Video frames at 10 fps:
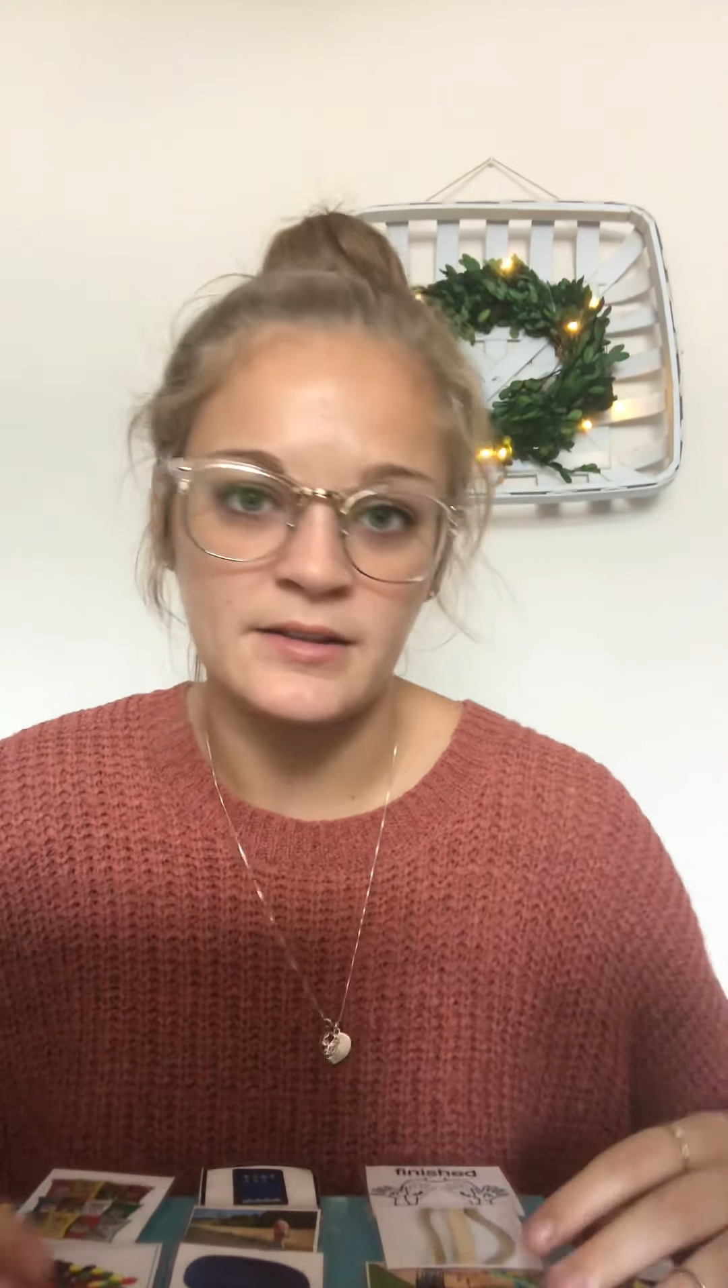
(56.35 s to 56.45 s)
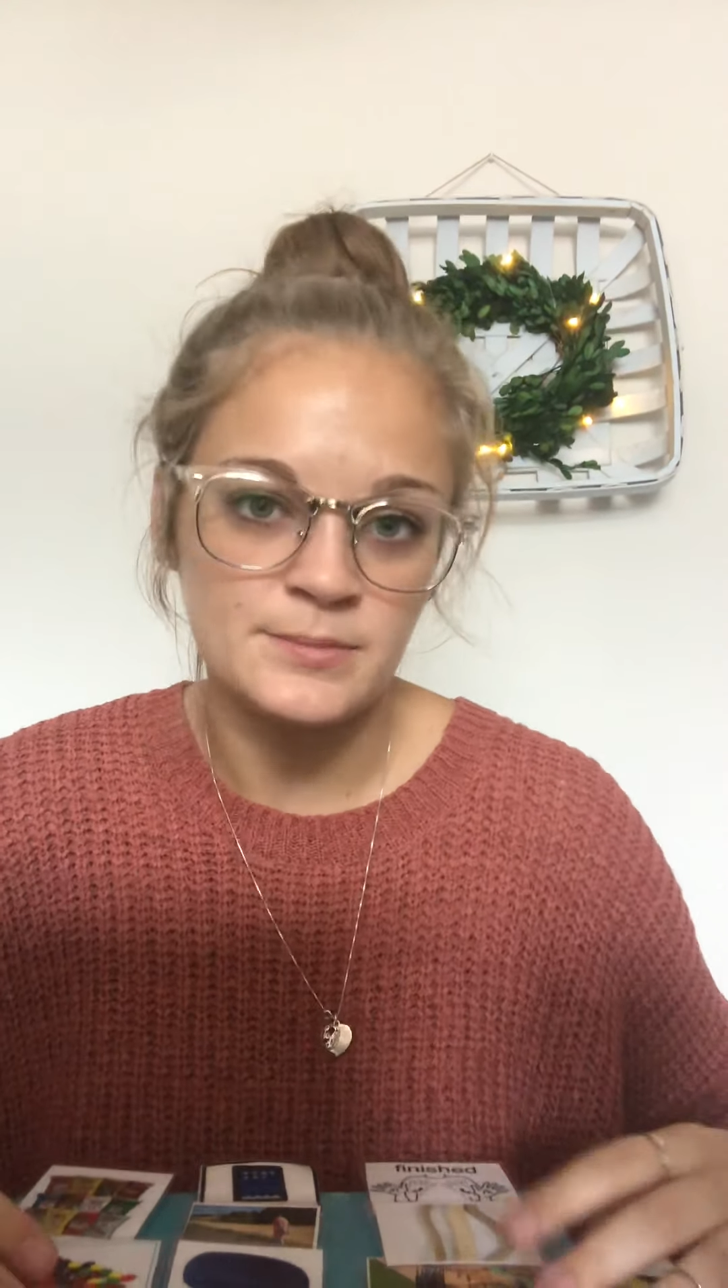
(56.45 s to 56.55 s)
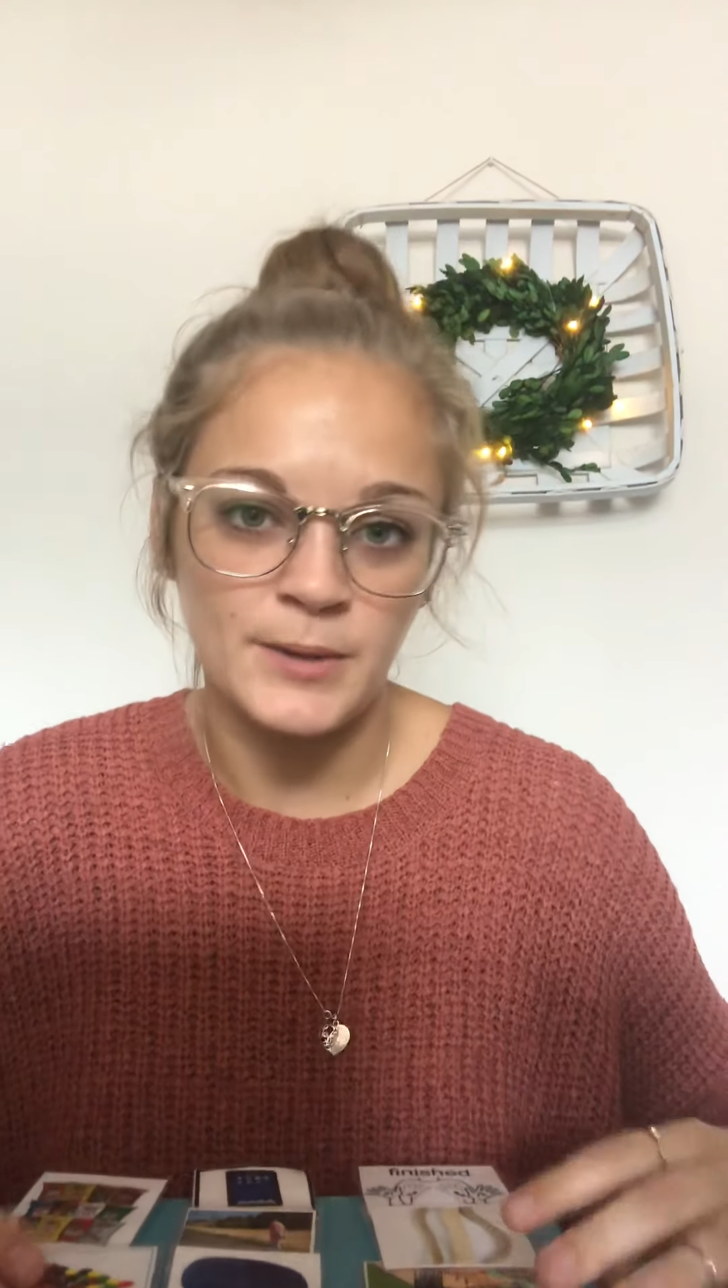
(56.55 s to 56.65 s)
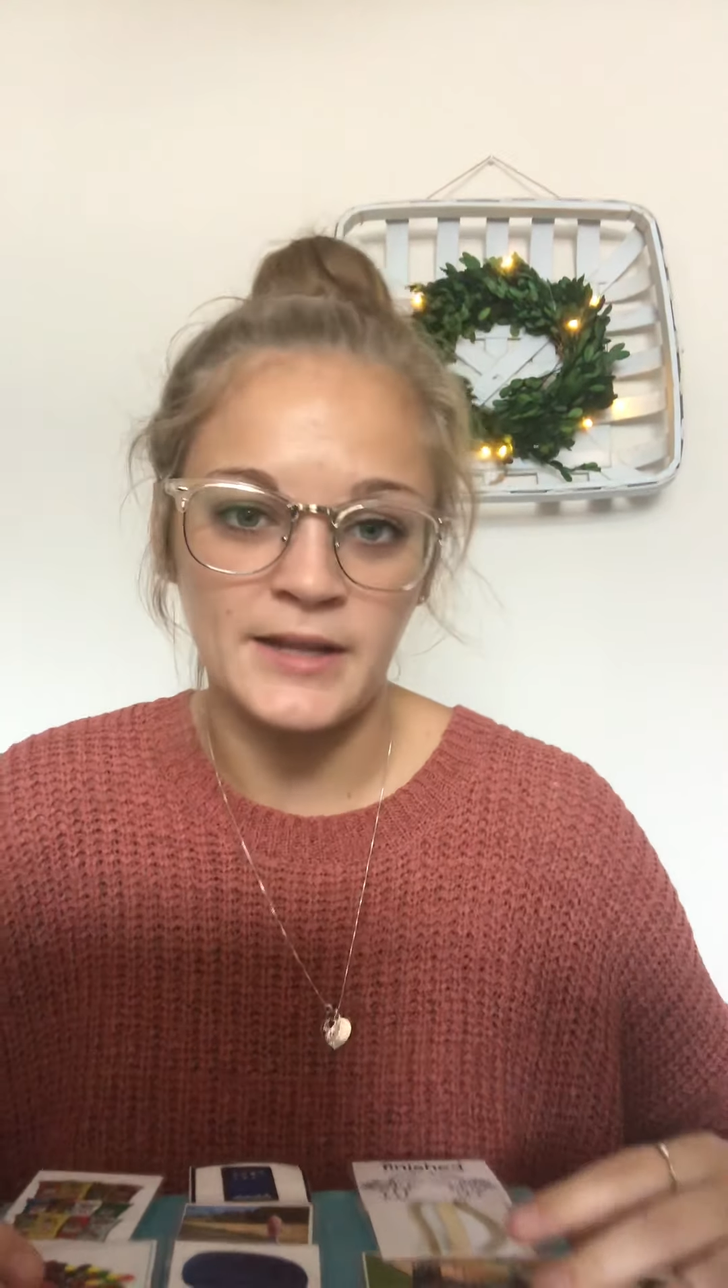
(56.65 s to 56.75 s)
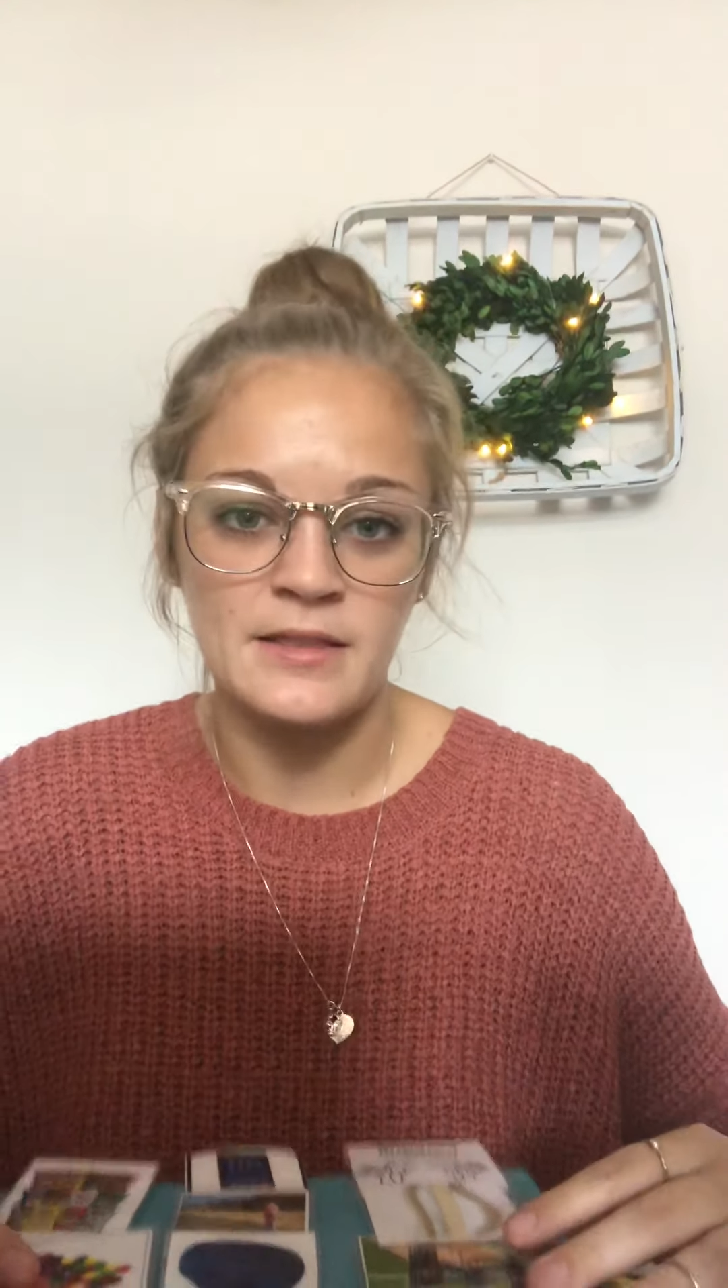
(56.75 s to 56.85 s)

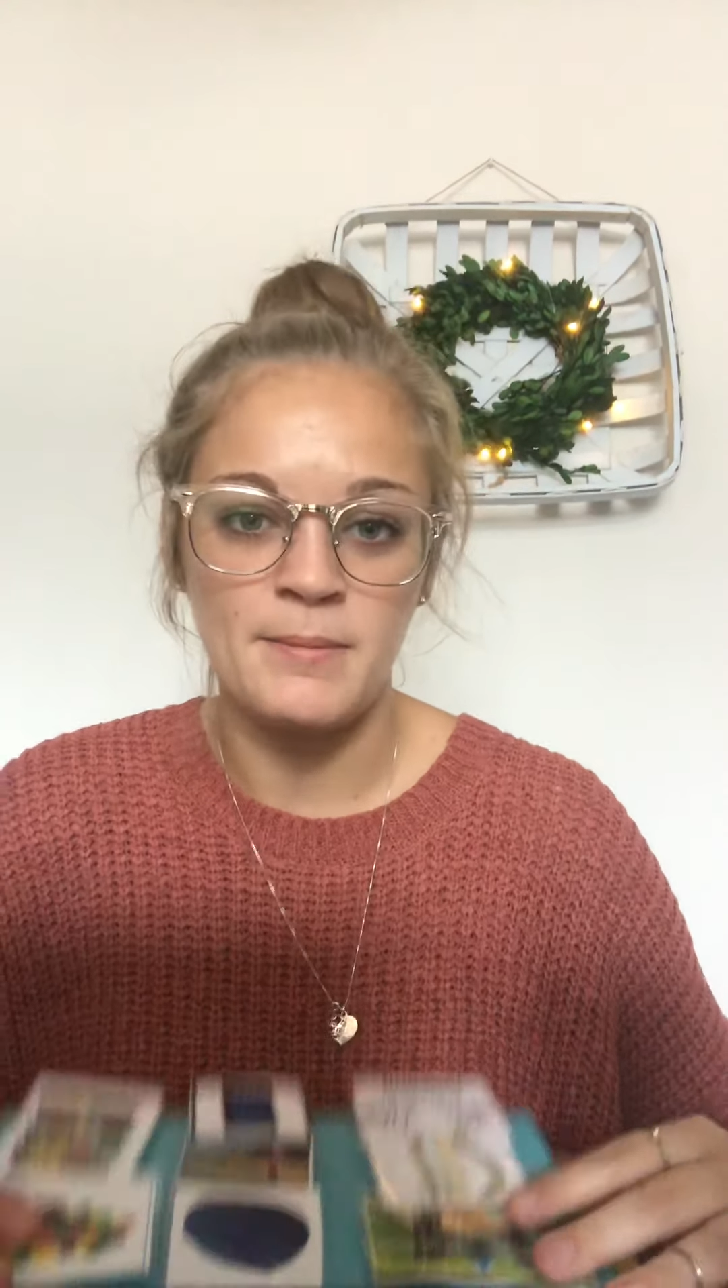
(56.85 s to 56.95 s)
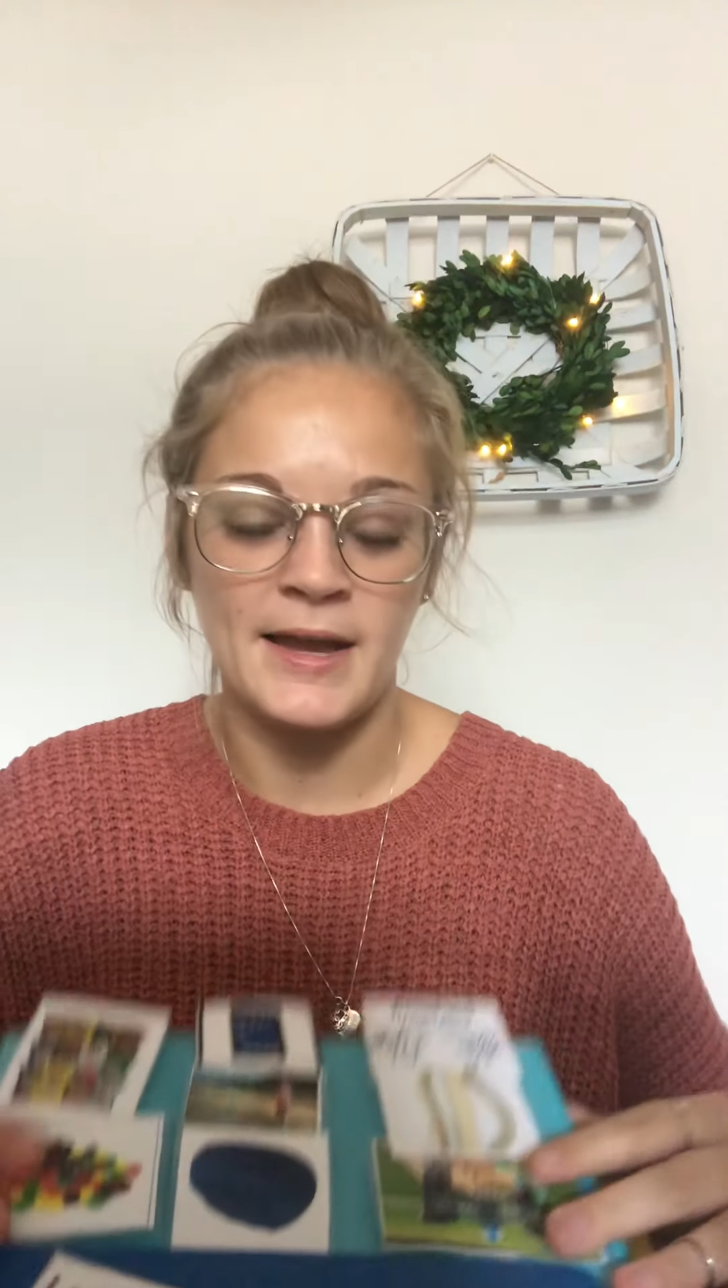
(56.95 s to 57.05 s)
explain the